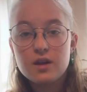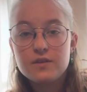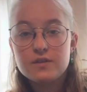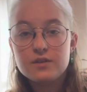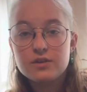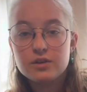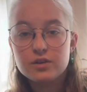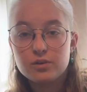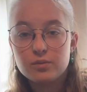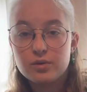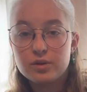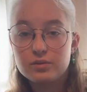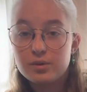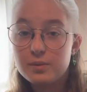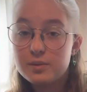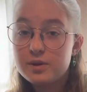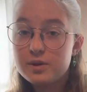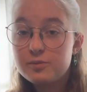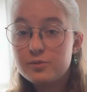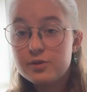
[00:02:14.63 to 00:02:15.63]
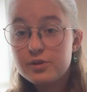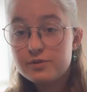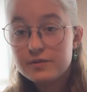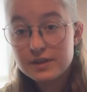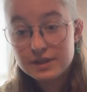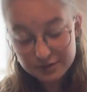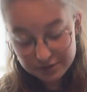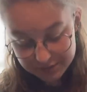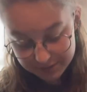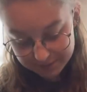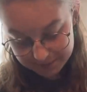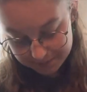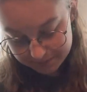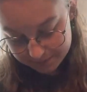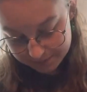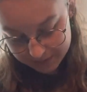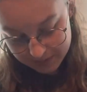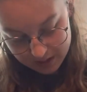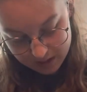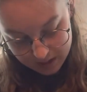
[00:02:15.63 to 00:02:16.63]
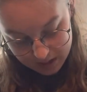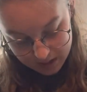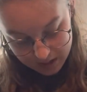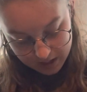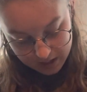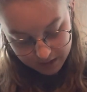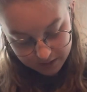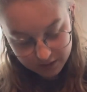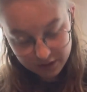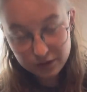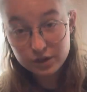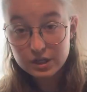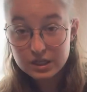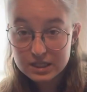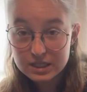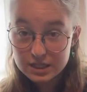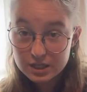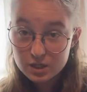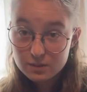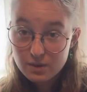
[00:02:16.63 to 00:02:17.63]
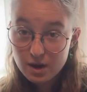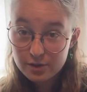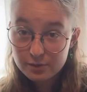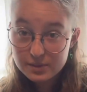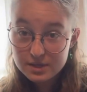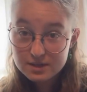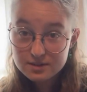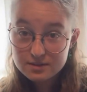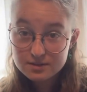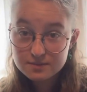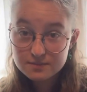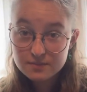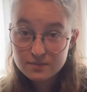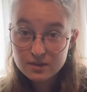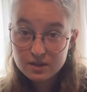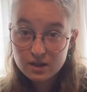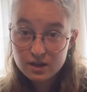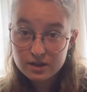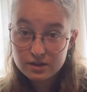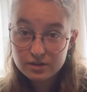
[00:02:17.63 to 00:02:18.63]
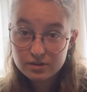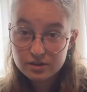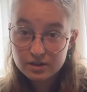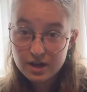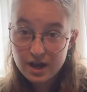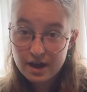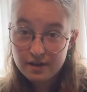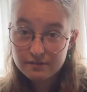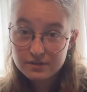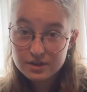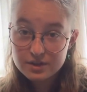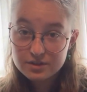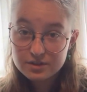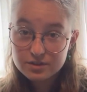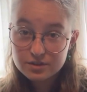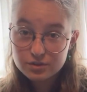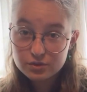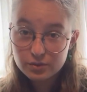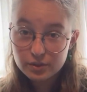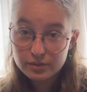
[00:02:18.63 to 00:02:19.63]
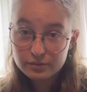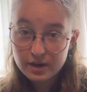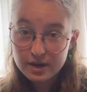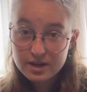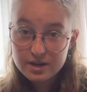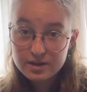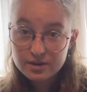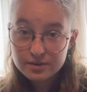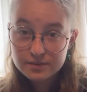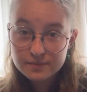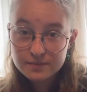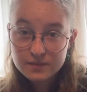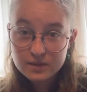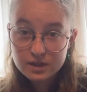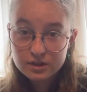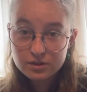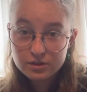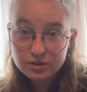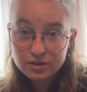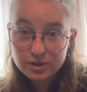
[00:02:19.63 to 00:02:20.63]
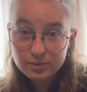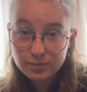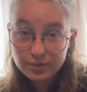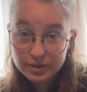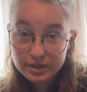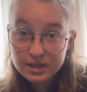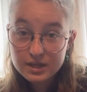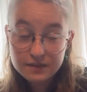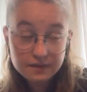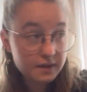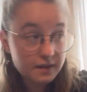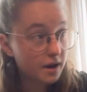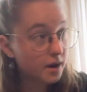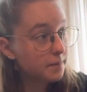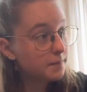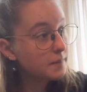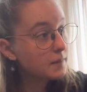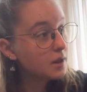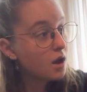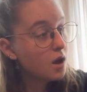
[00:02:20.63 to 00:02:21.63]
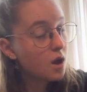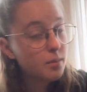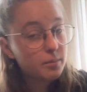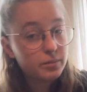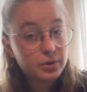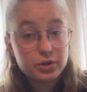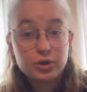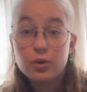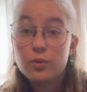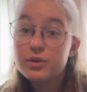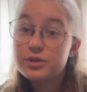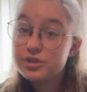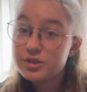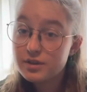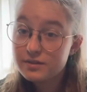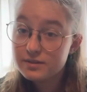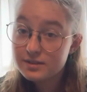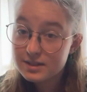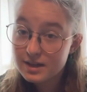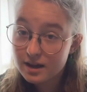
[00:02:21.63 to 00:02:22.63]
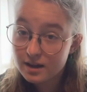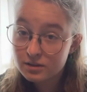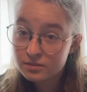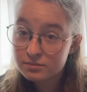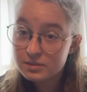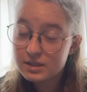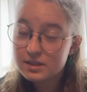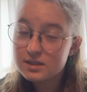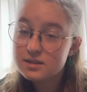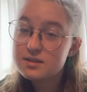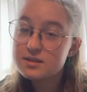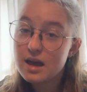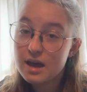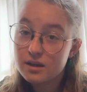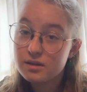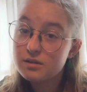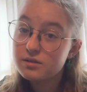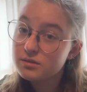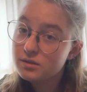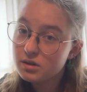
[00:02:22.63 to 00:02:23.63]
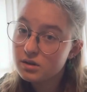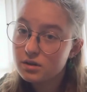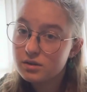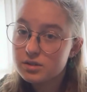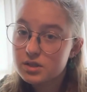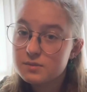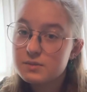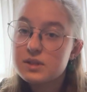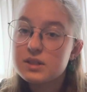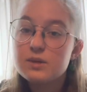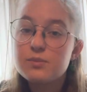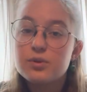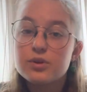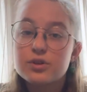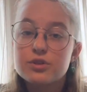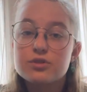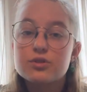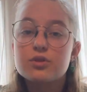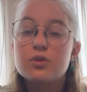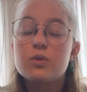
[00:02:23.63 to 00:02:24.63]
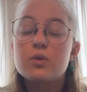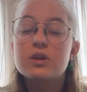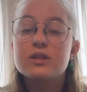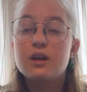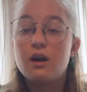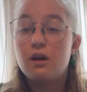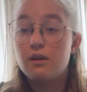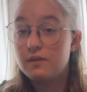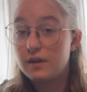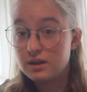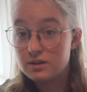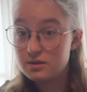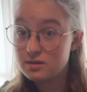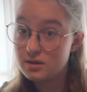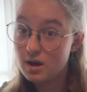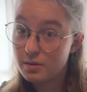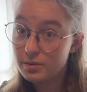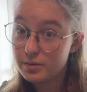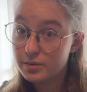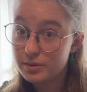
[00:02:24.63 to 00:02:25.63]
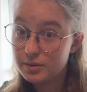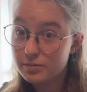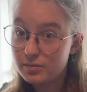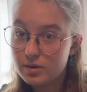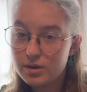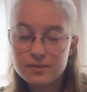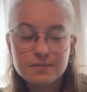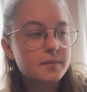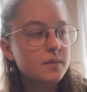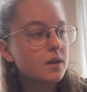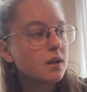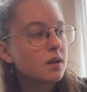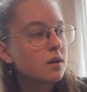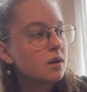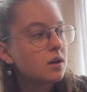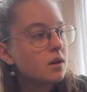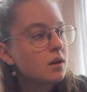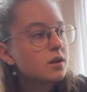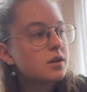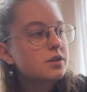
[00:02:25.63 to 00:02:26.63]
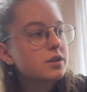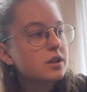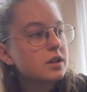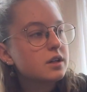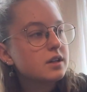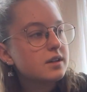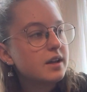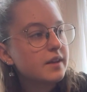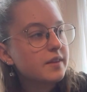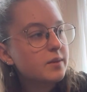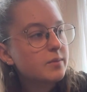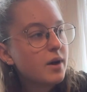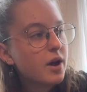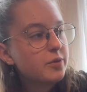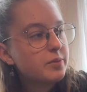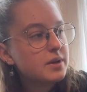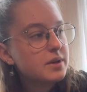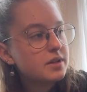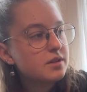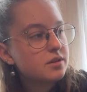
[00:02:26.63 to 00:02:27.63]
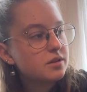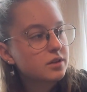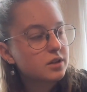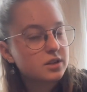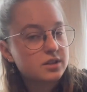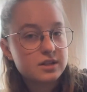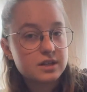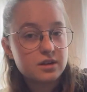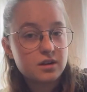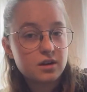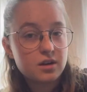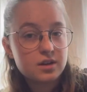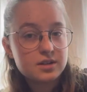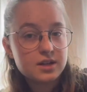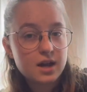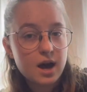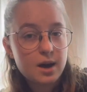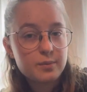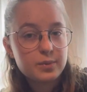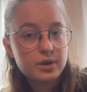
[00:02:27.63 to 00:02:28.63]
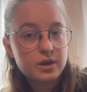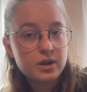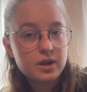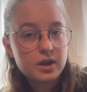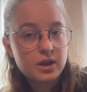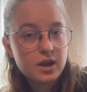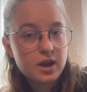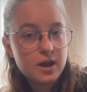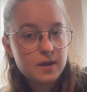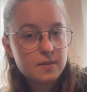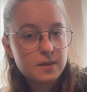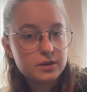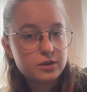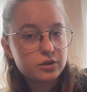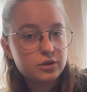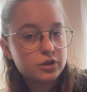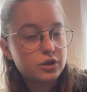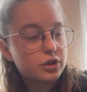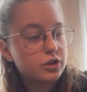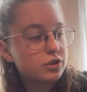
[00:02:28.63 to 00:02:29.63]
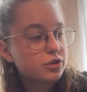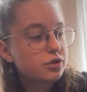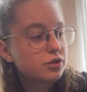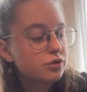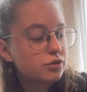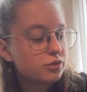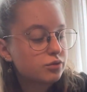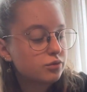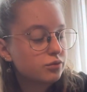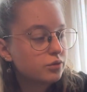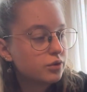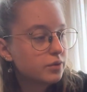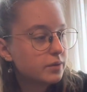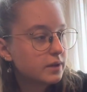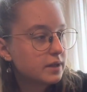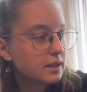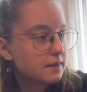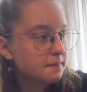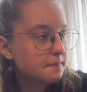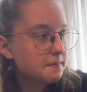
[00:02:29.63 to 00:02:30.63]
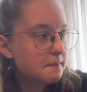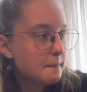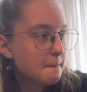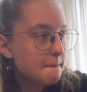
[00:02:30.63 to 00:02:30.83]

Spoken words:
You're going to want to rub it in with your fingers. Then you're going to take your mouthpiece and you're going to have this joint right here and you're going to put it in there. But you don't want to shove it down because that could ultimately push the cork down. That's not what we want. So you're going to take the mouthpiece and you're going to seat it on top, and then you're going to screw it in.